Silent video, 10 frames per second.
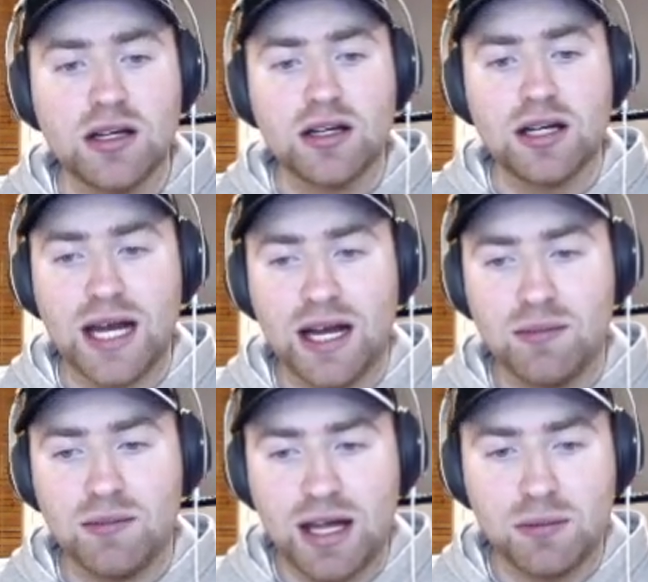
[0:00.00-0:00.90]

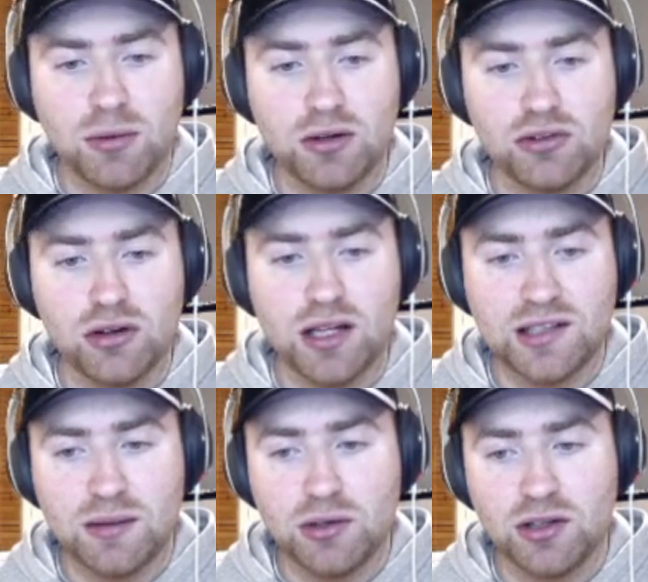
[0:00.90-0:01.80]
And the Lions
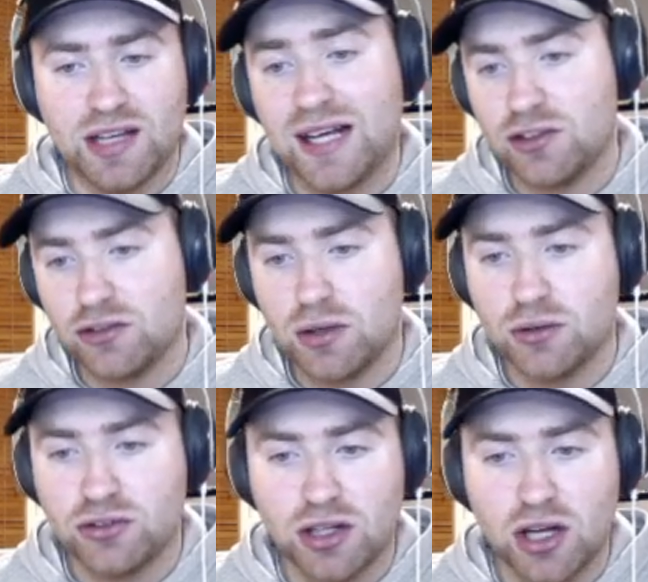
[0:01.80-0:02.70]
game, he got tagged as well.
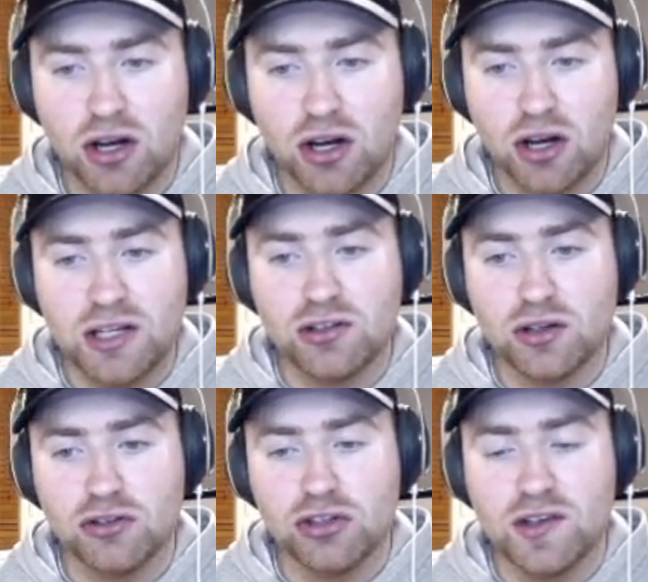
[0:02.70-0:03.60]
So the hope, and he's
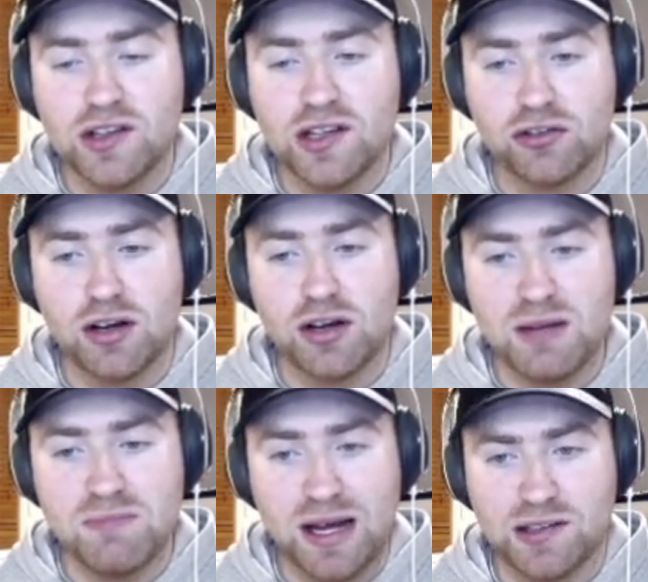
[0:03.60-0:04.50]
gone 2 of his last 3 have
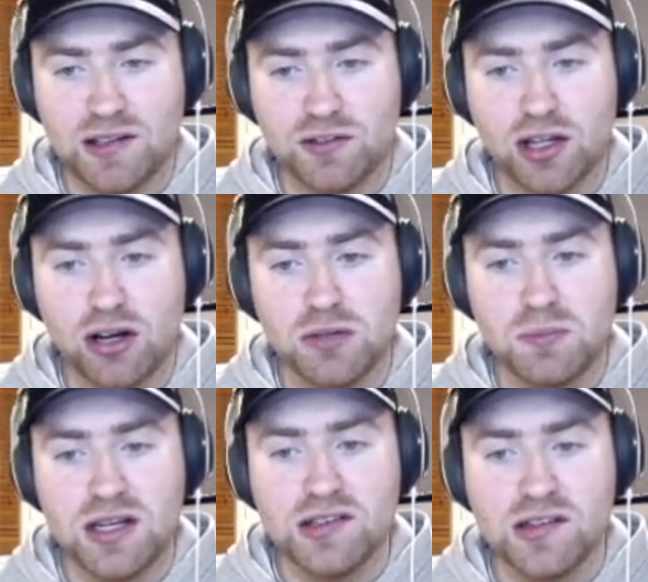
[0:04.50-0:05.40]
been massive. So the hope
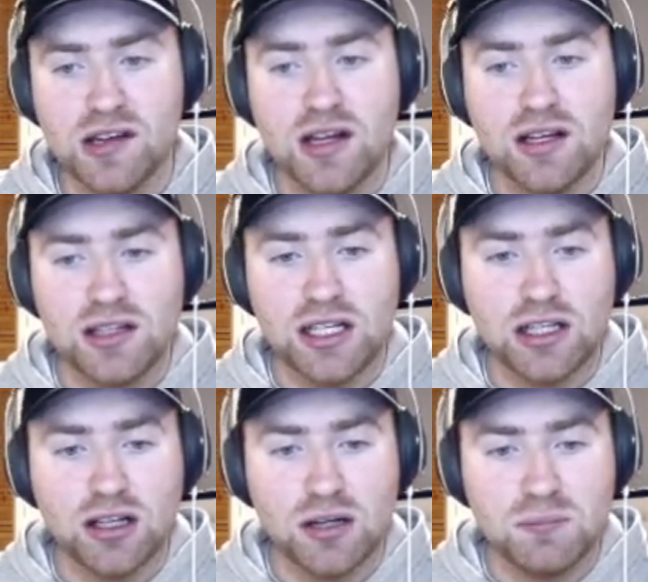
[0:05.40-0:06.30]
is that he
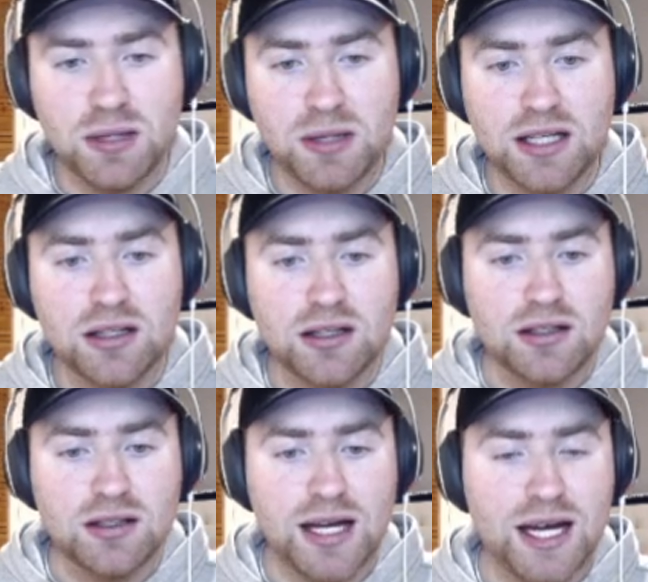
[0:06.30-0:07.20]
can go big
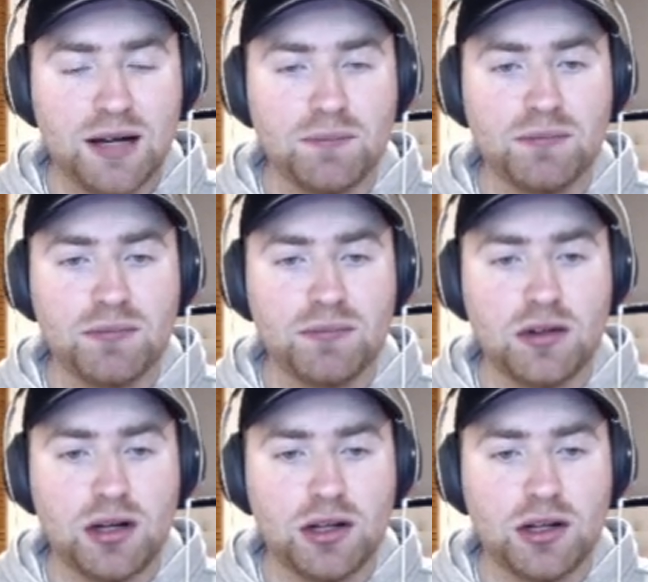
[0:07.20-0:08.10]
on
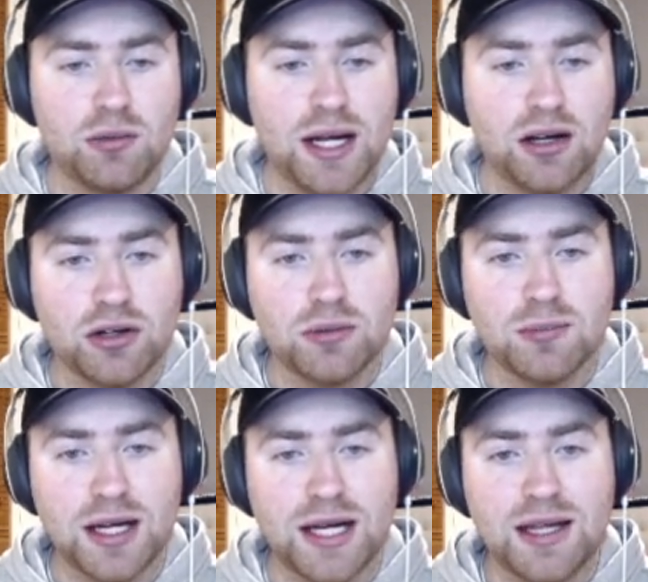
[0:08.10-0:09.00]
the way home
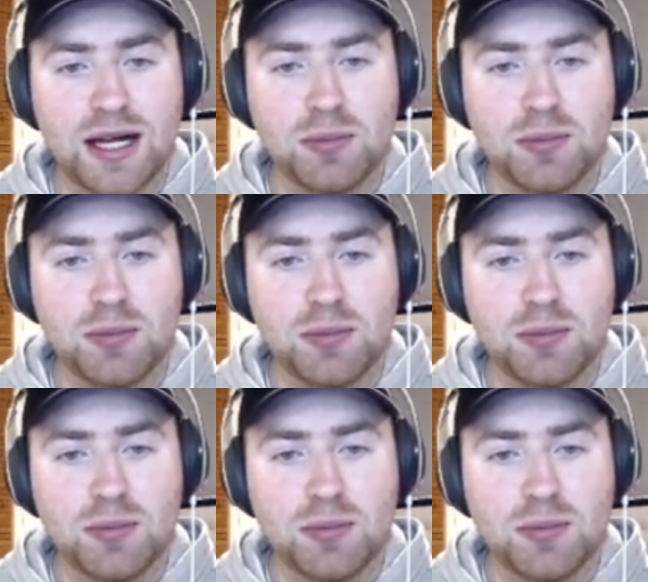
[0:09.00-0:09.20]
there.